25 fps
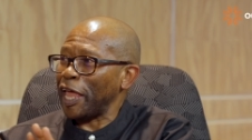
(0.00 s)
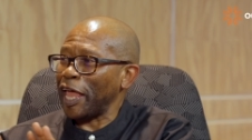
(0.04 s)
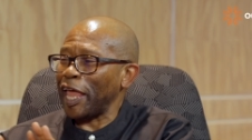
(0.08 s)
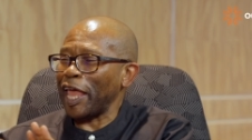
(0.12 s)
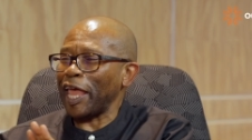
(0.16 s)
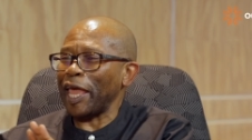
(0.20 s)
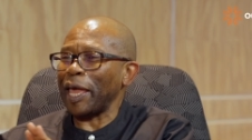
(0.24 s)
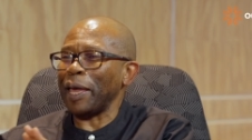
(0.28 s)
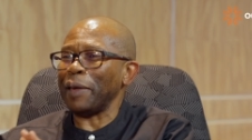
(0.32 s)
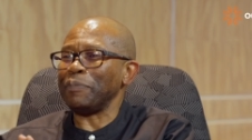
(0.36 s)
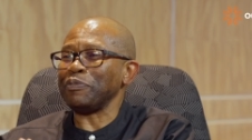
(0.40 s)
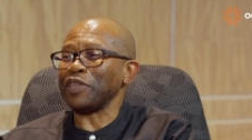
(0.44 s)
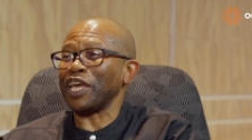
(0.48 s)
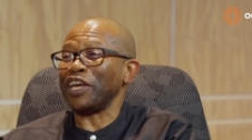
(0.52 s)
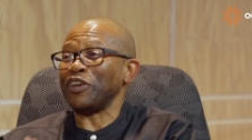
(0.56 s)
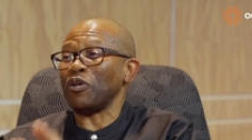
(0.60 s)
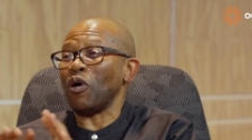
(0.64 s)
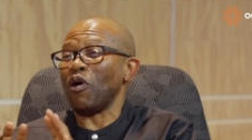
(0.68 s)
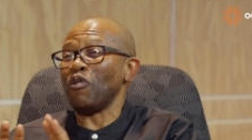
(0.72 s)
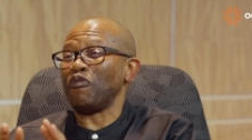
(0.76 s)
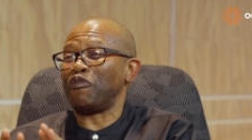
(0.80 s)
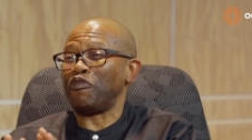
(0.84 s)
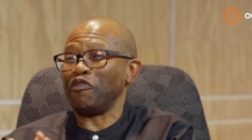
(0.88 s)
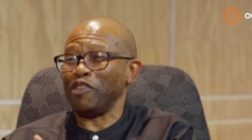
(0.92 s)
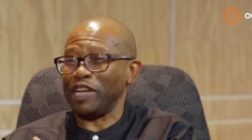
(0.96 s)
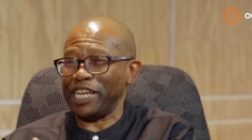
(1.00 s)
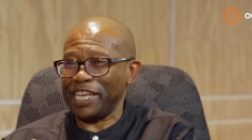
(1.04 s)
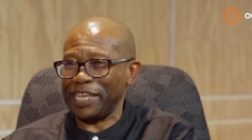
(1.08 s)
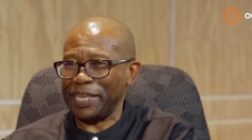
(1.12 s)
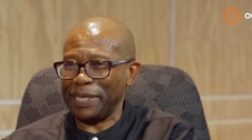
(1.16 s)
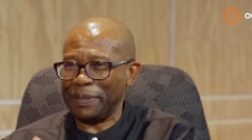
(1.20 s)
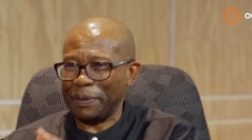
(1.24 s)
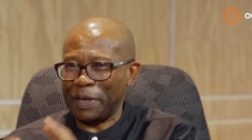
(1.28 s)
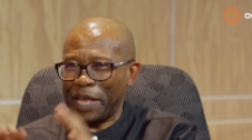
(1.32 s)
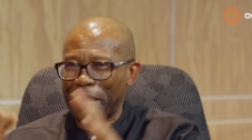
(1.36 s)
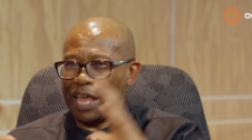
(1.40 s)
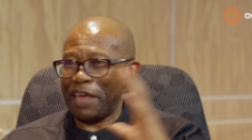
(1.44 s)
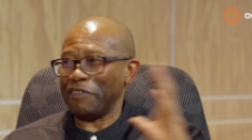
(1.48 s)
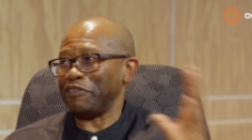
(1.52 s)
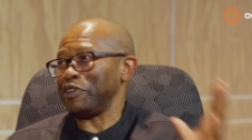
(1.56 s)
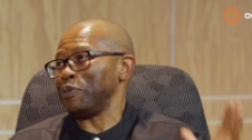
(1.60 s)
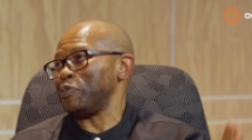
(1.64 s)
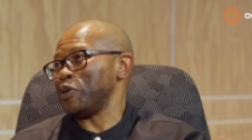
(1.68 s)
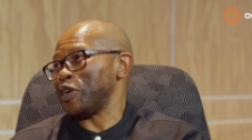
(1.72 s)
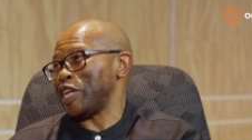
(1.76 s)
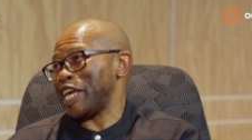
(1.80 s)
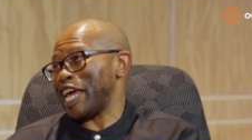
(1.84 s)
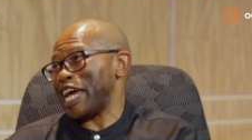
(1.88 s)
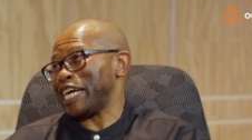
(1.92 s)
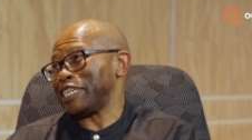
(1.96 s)
And hopefully
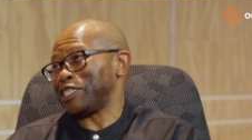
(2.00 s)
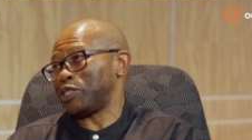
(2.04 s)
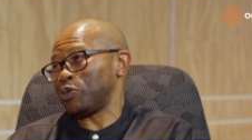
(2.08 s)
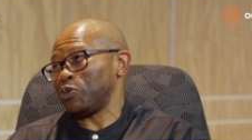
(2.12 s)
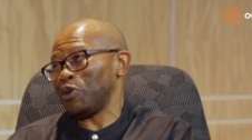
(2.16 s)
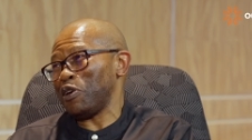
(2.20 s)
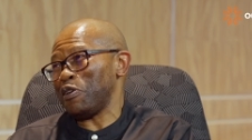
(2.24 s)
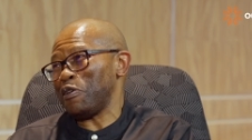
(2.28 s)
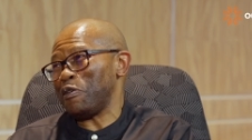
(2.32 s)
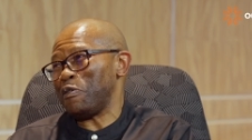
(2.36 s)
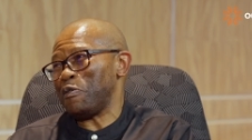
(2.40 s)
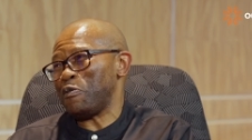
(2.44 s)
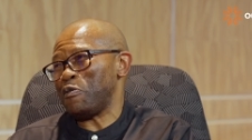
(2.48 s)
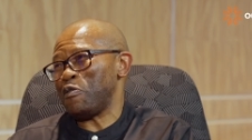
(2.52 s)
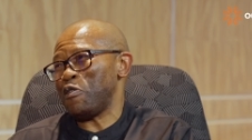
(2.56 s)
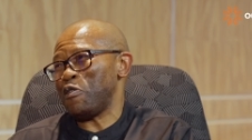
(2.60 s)
everybody else will